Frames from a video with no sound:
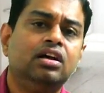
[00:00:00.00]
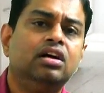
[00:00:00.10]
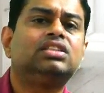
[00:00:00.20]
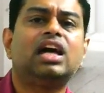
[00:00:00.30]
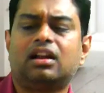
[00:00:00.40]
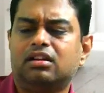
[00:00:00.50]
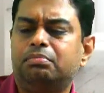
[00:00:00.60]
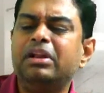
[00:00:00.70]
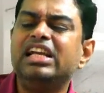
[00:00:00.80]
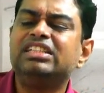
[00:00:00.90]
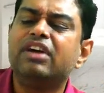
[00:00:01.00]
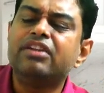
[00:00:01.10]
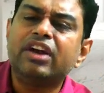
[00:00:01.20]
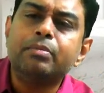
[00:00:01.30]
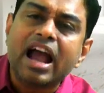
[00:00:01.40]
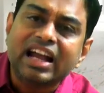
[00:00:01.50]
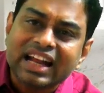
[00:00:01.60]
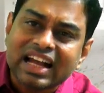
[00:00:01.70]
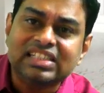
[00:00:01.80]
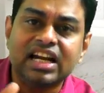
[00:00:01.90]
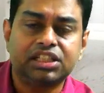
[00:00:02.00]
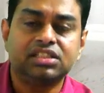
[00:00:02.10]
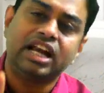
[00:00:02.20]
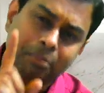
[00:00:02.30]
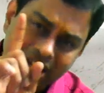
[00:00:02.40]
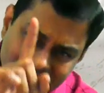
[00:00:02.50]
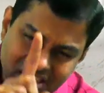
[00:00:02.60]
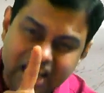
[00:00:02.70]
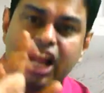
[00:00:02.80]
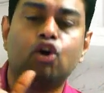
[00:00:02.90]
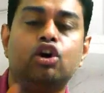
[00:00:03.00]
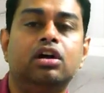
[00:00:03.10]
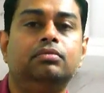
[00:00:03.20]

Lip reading: Sir, please verify bank reconciliation statement. Still allowed.